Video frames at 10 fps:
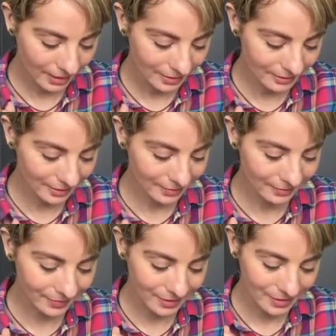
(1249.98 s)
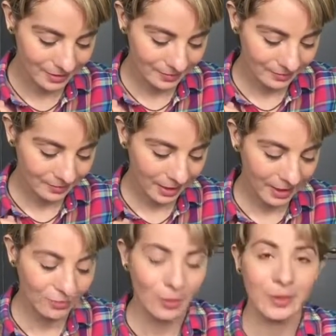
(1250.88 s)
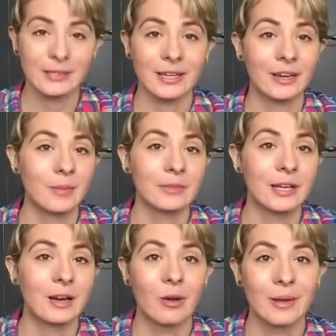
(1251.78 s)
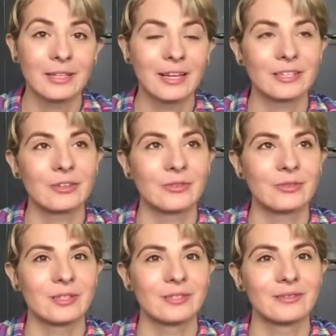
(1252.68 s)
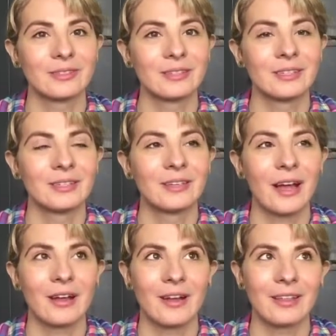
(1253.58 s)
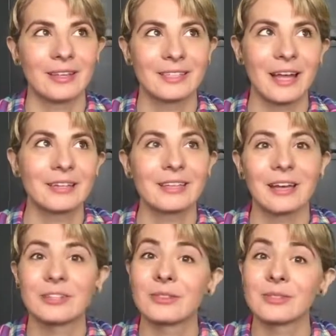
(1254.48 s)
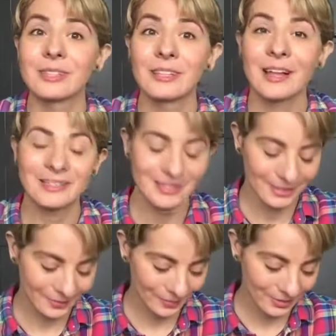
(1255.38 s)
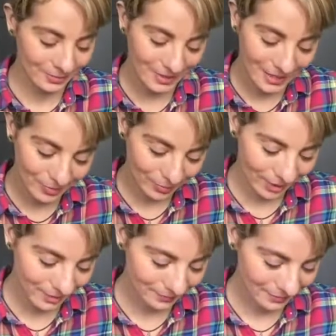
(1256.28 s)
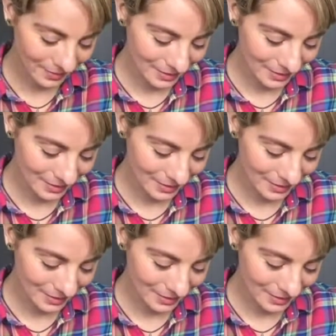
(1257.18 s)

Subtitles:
And I have one that's like an update on all my tattoos, and I got like 10 tattoos in the last year, so I'm taking a break.